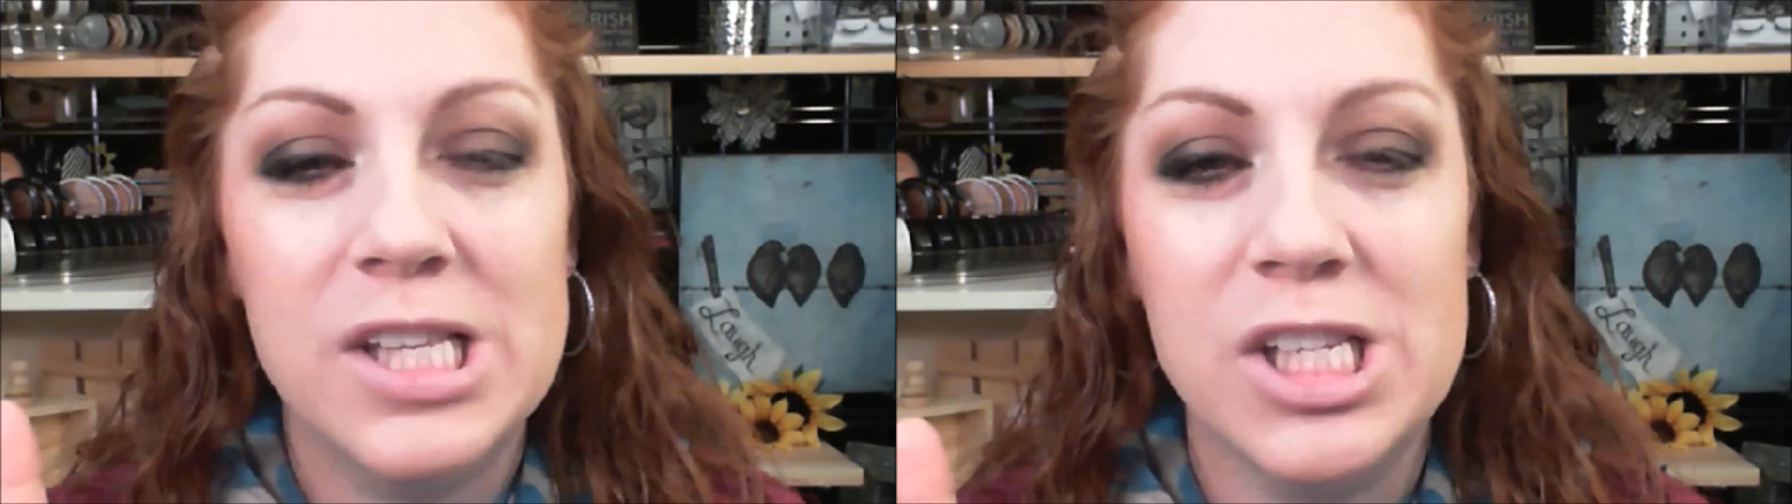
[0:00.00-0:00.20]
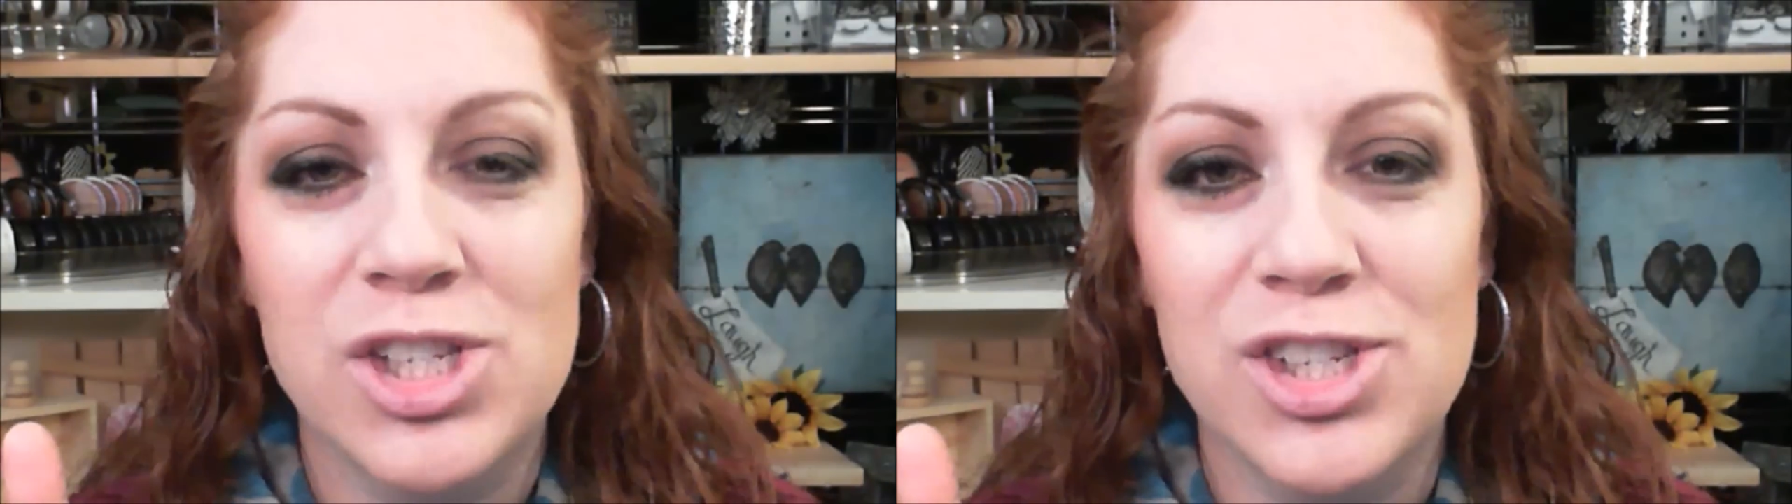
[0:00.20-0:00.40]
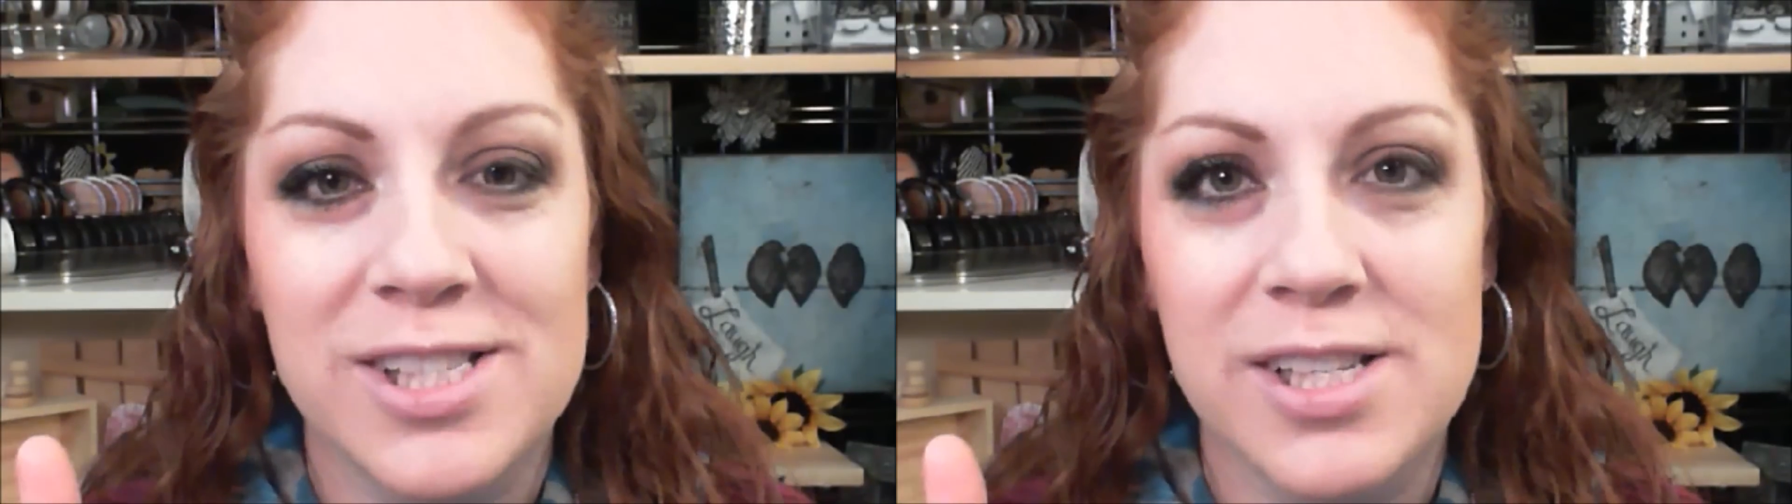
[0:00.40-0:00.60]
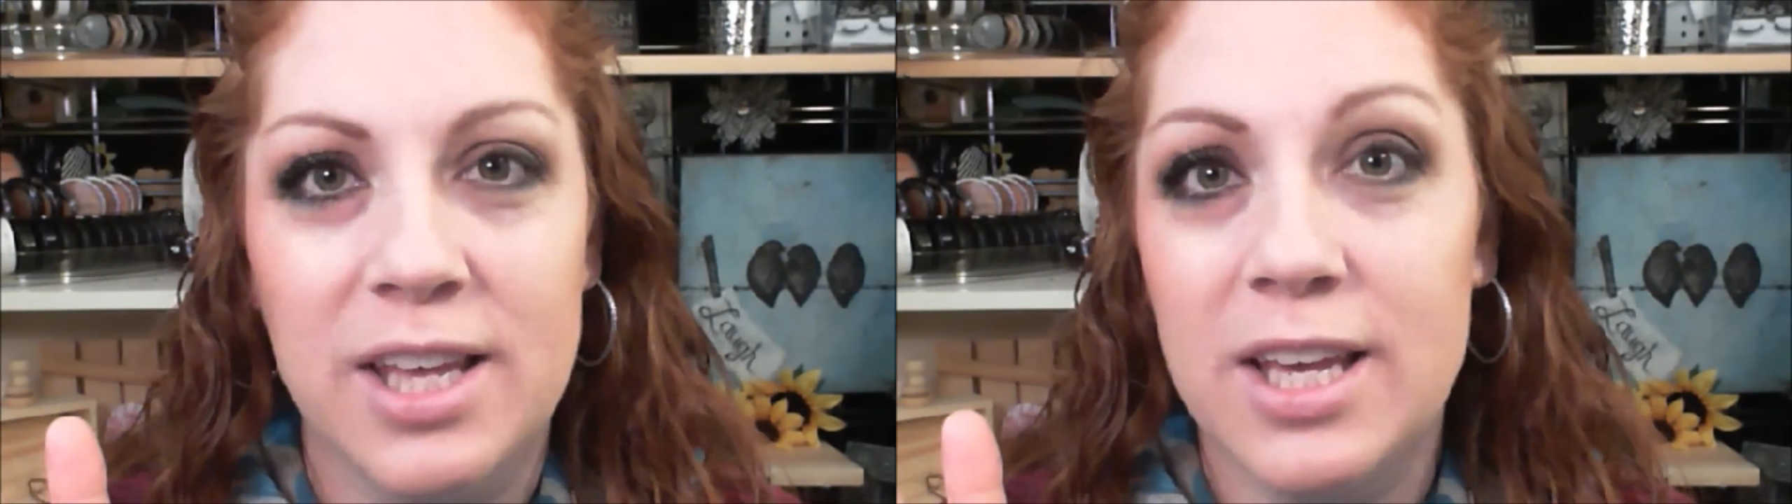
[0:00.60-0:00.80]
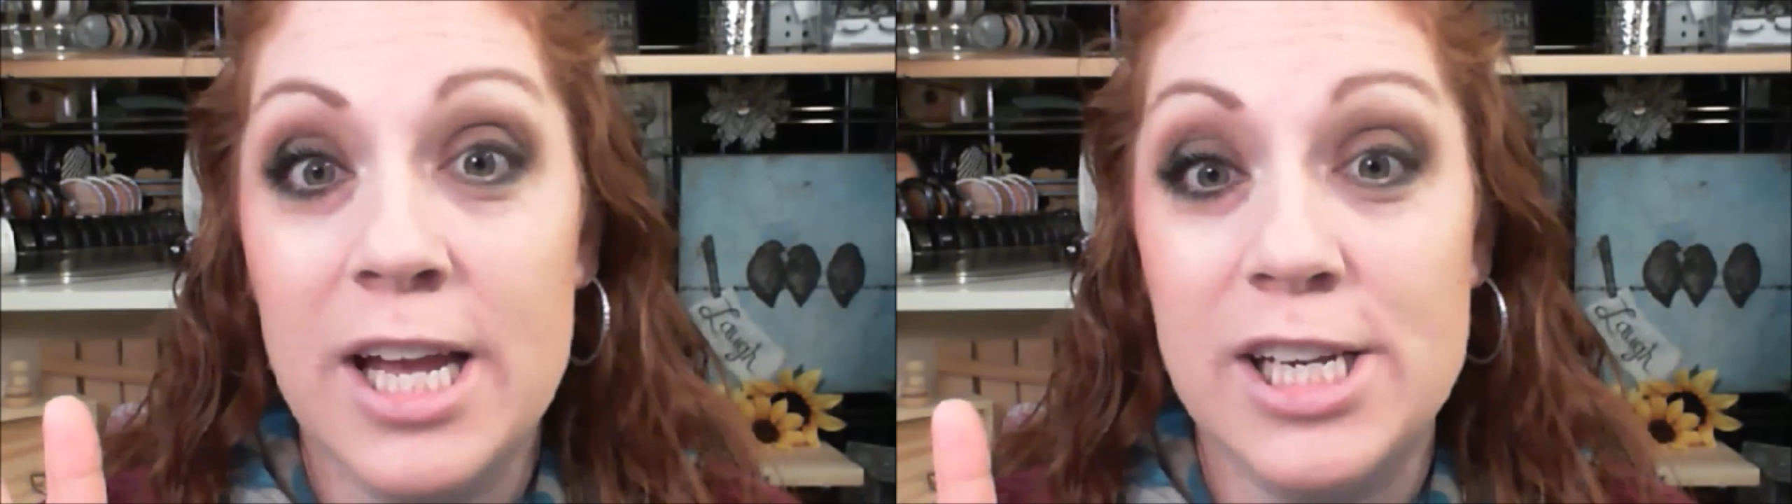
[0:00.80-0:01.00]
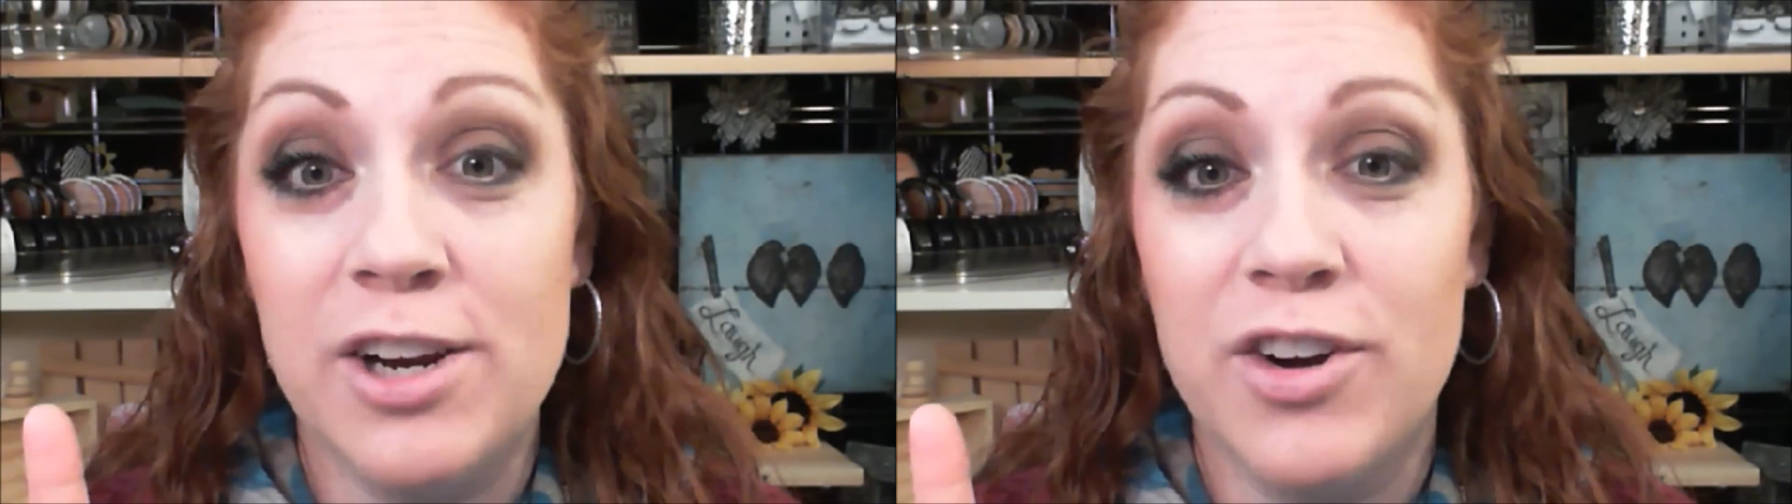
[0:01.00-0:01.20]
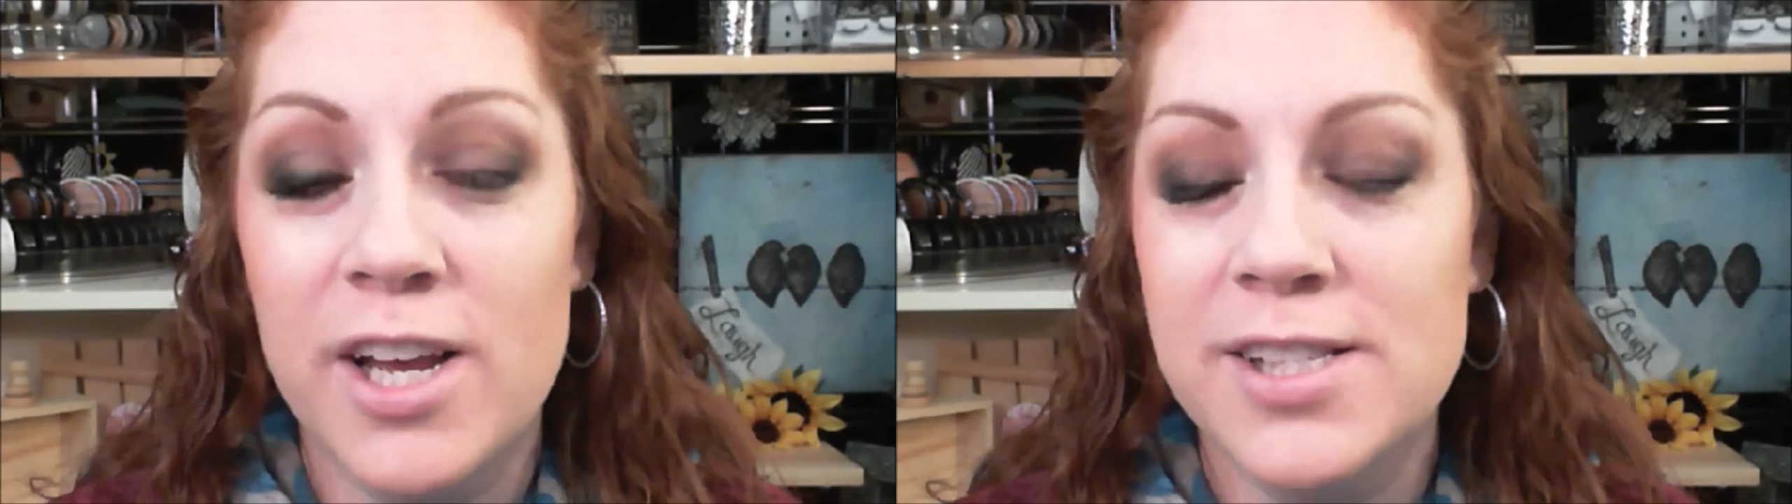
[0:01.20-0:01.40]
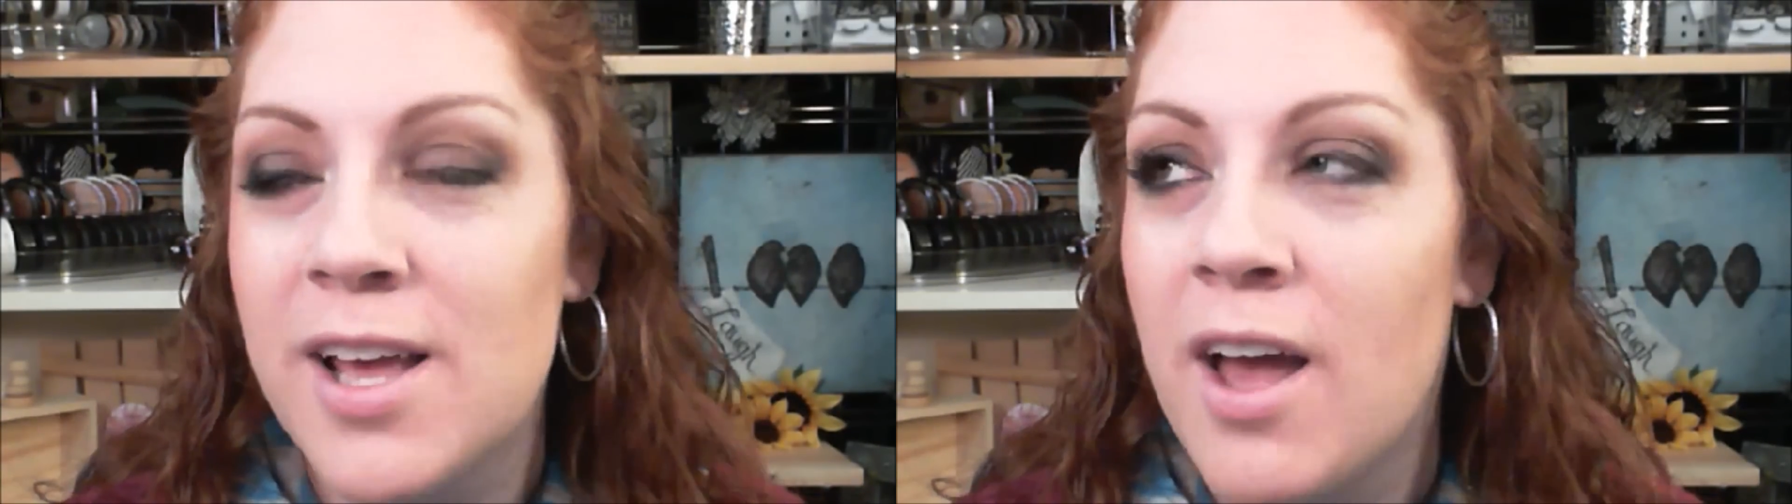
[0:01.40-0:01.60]
this is just a, like I
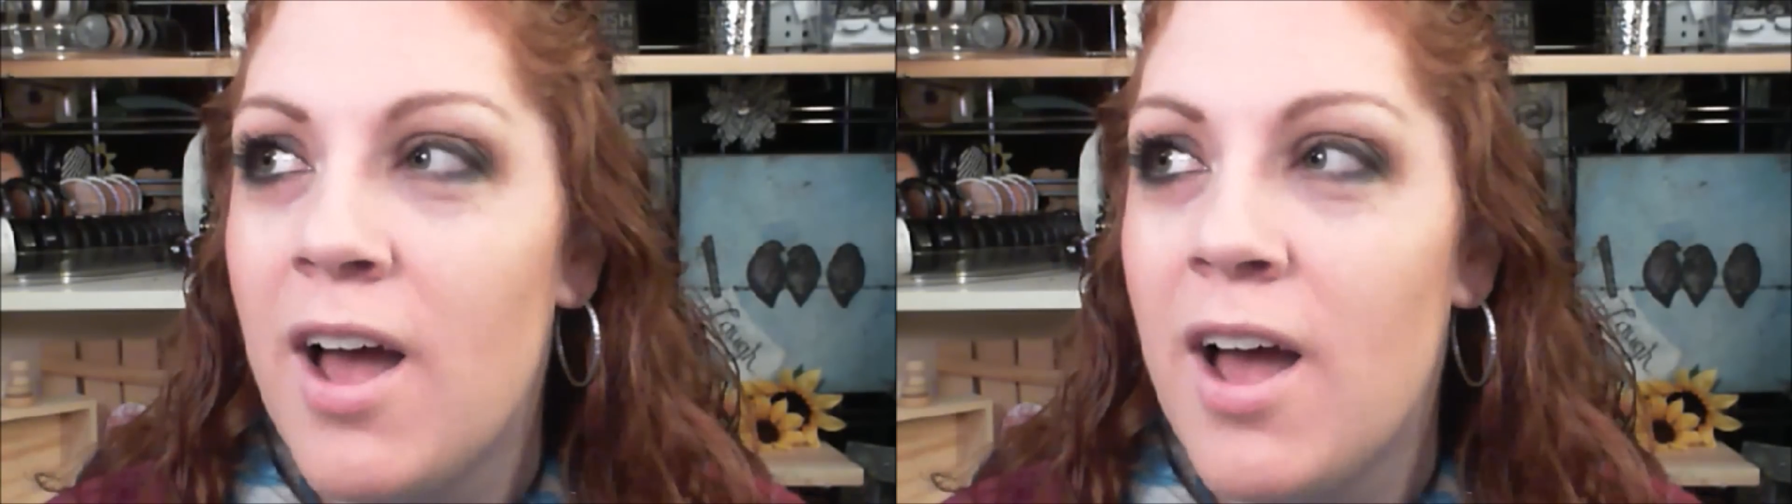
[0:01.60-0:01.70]
digress.